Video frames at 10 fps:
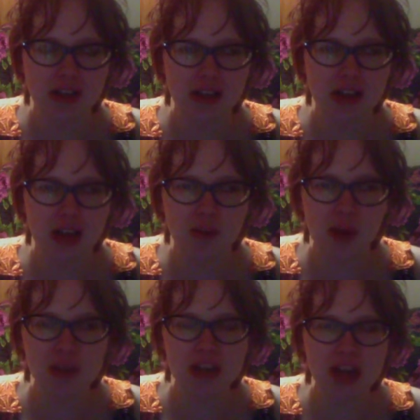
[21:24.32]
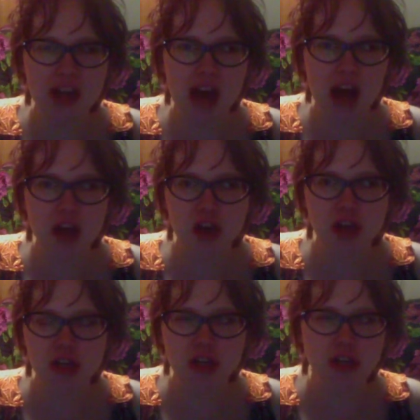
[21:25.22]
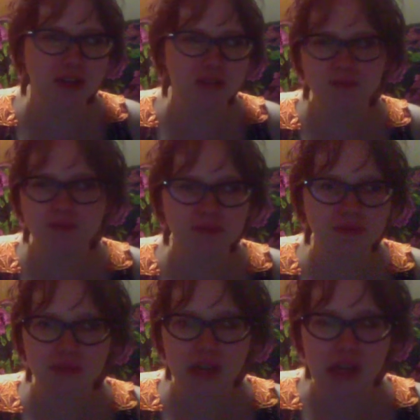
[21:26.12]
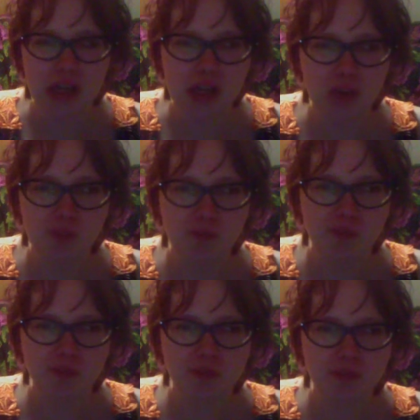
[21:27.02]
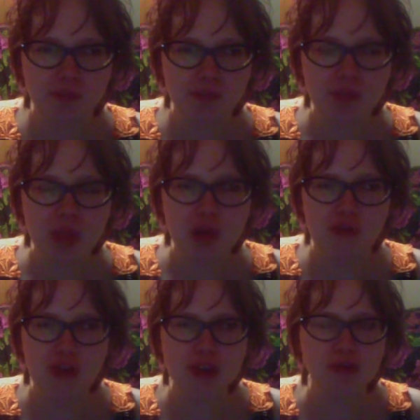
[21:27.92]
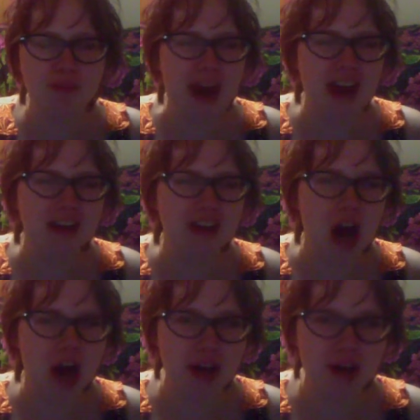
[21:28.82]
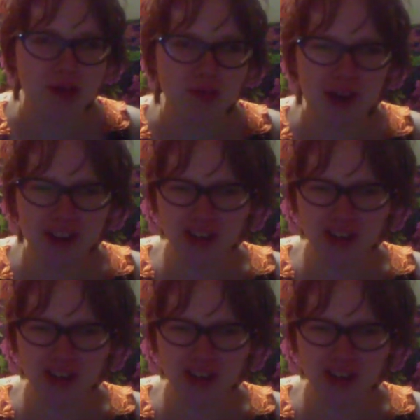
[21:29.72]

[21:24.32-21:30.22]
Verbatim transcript: Um, I mean, yeah, she um, fights bad guys, but